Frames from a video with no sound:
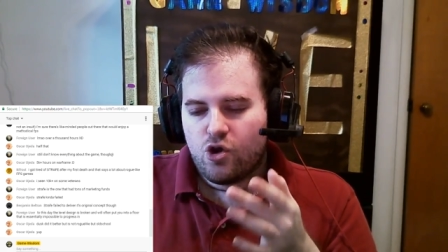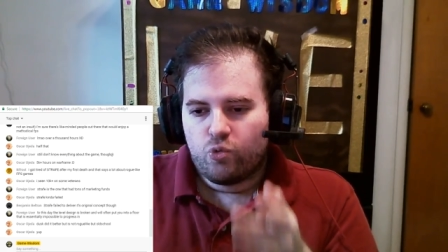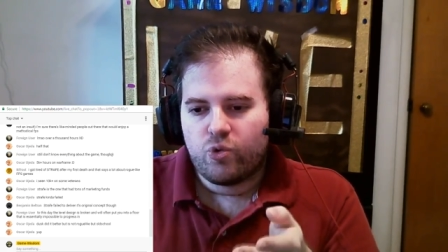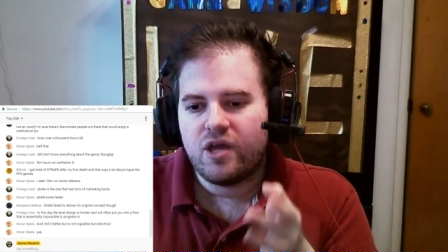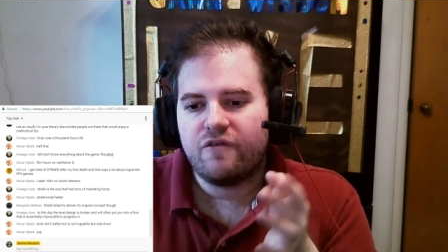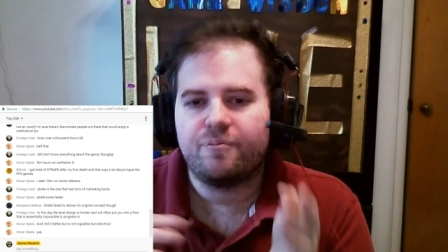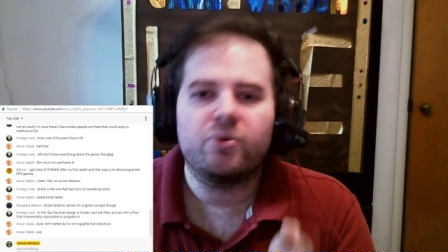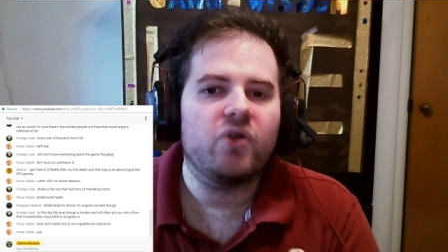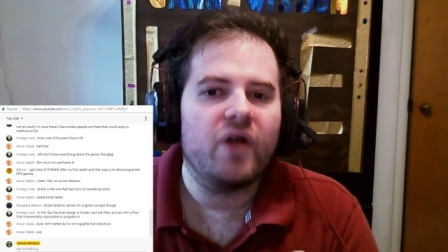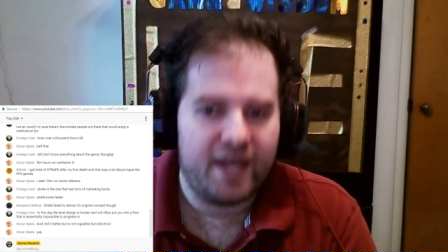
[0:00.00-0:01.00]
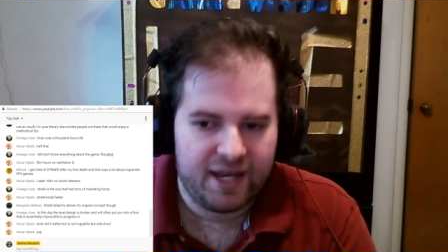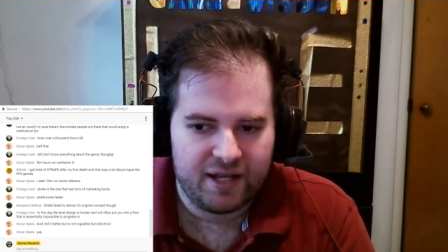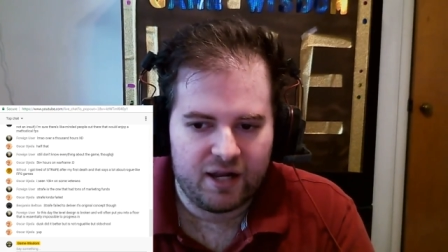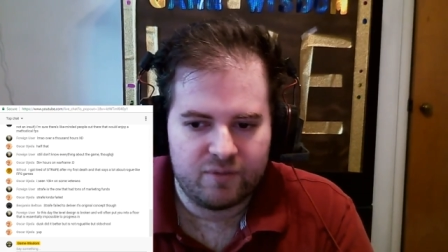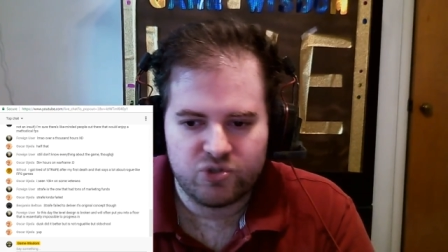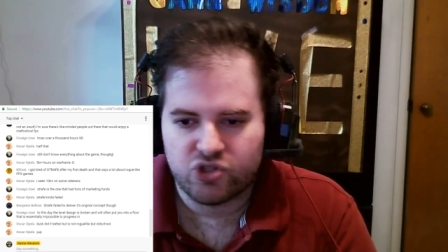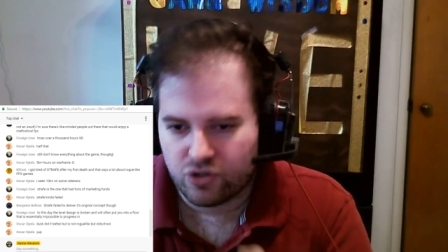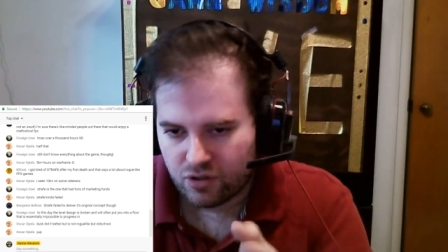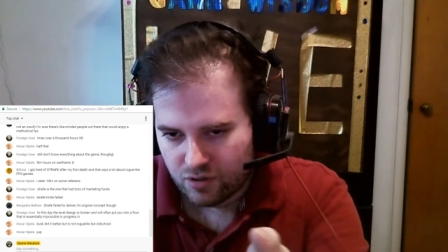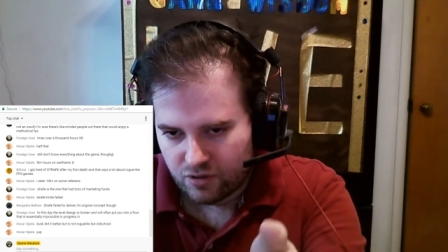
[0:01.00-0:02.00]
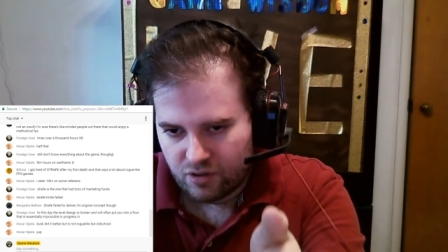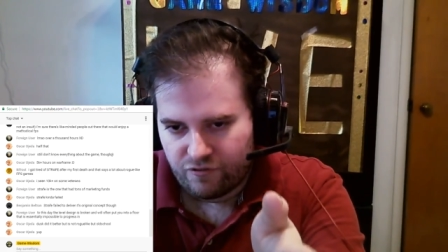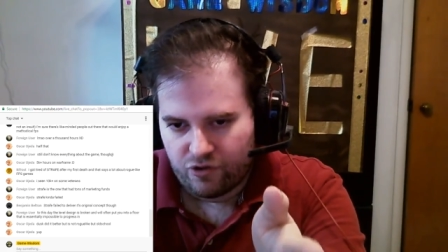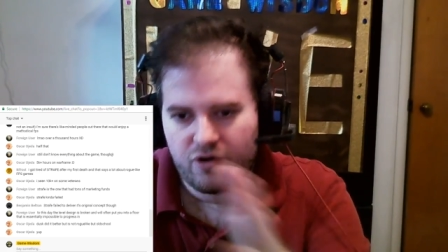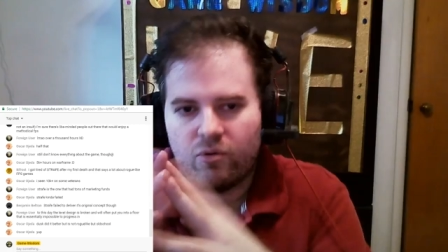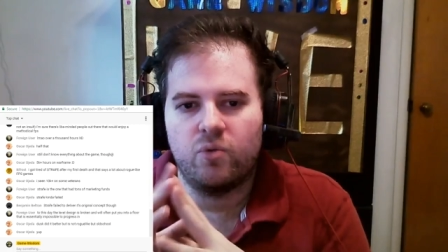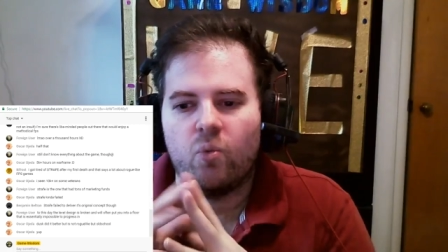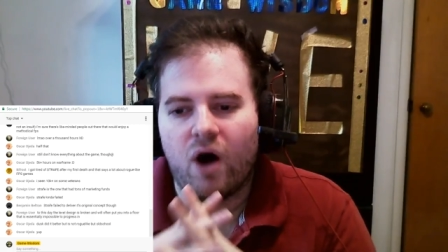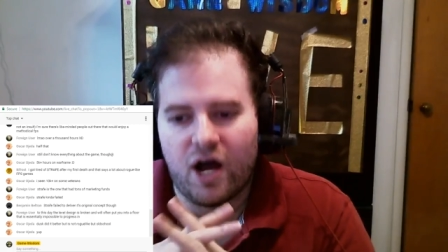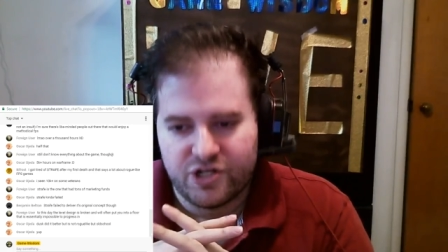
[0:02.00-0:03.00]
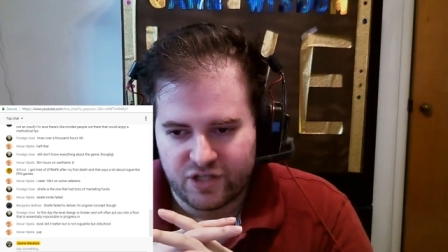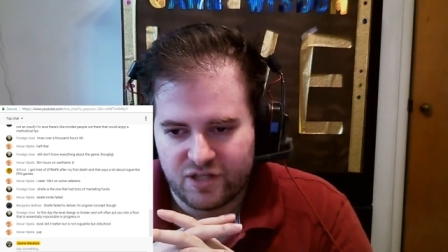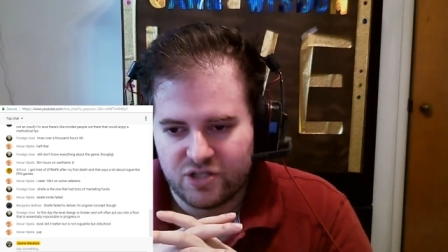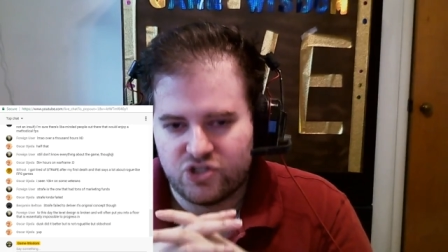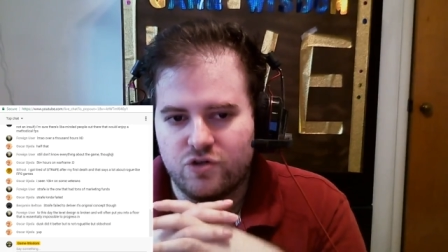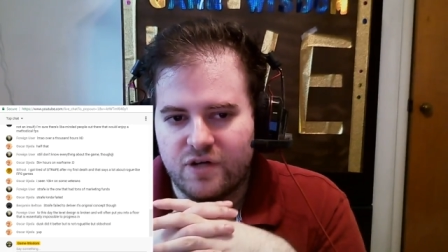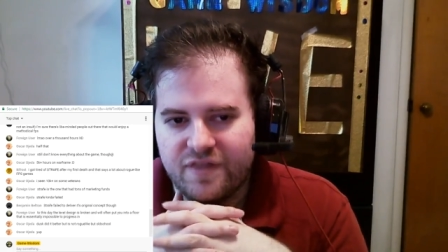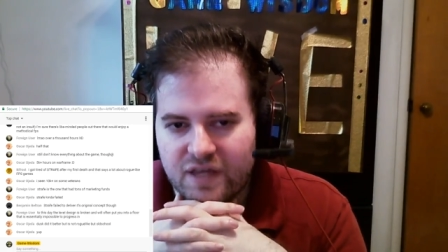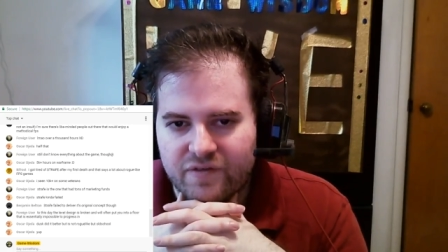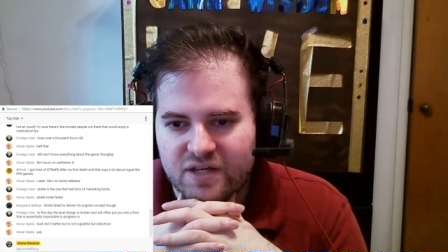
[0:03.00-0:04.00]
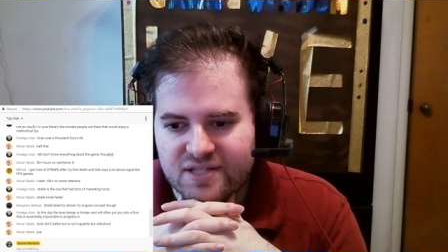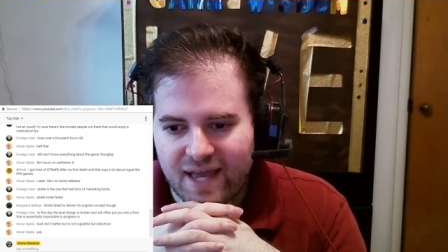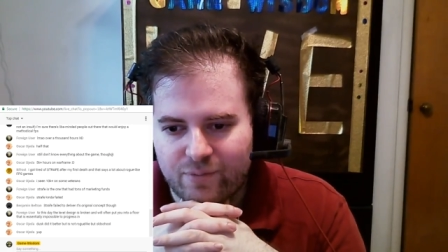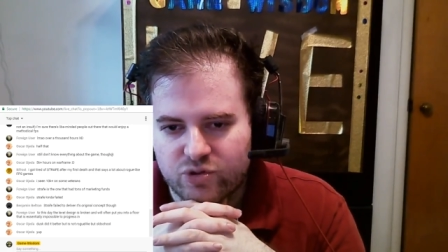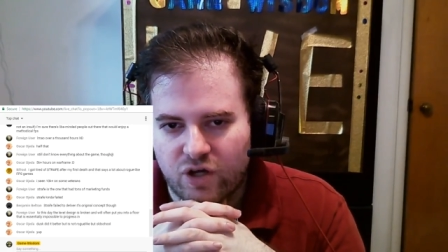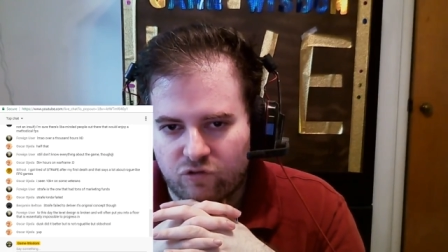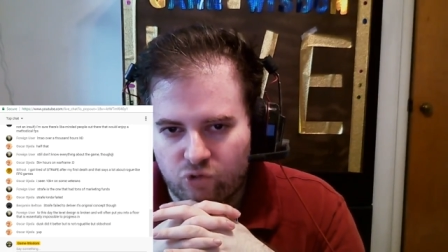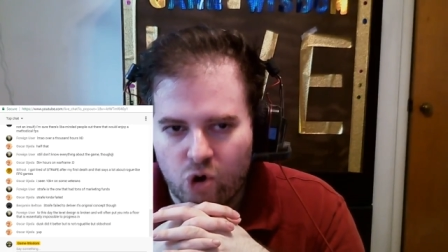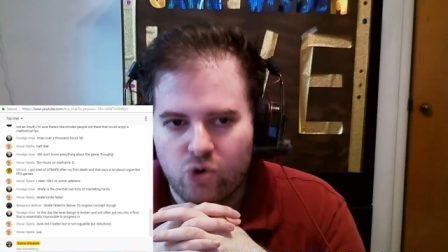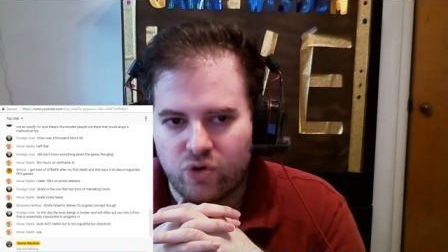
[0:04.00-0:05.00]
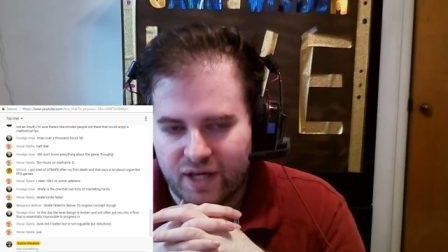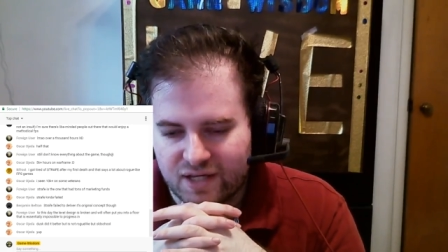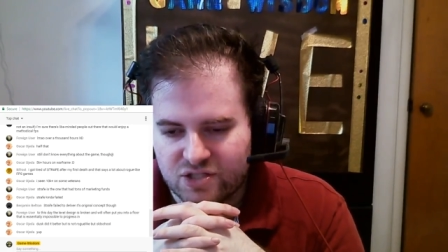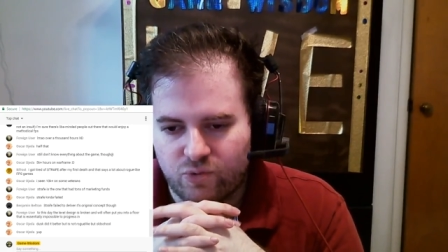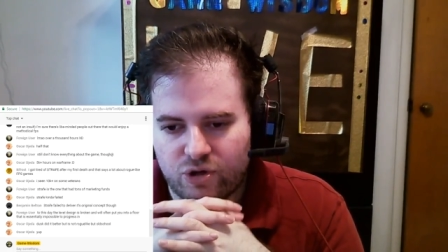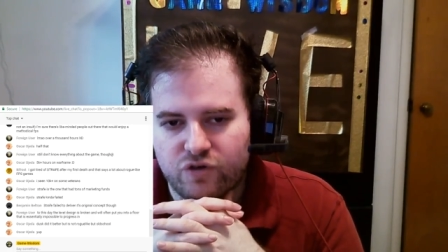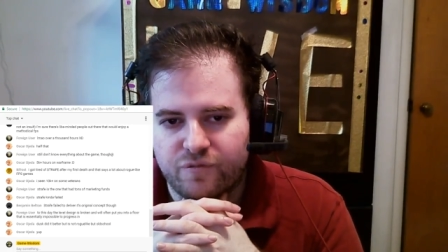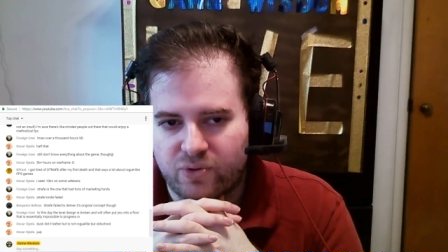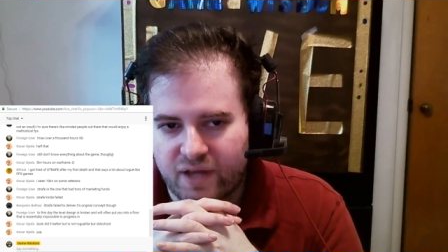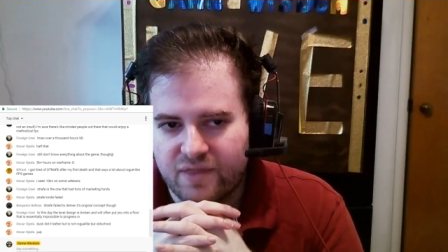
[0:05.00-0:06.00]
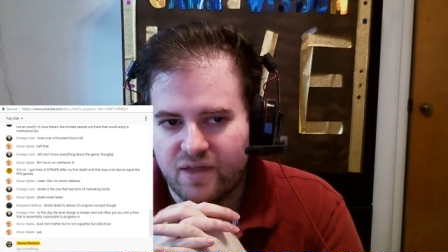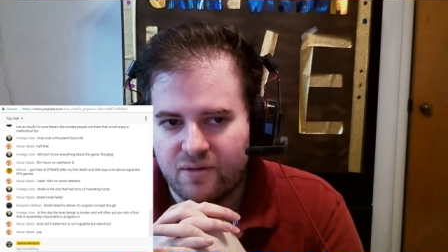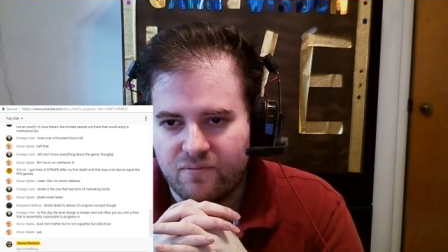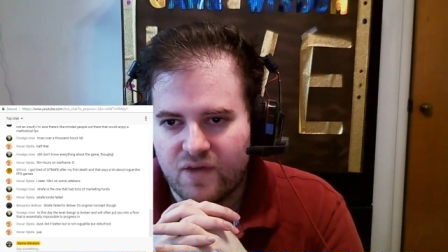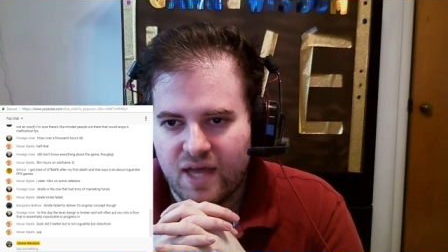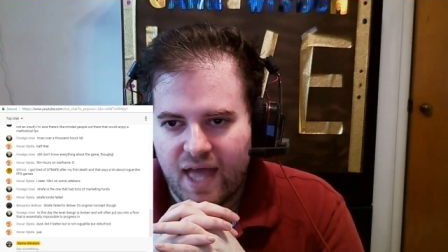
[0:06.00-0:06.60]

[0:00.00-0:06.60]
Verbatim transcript: We have played, and I'm sure for everyone watching this, you can think of examples of roguelikes where you've played them,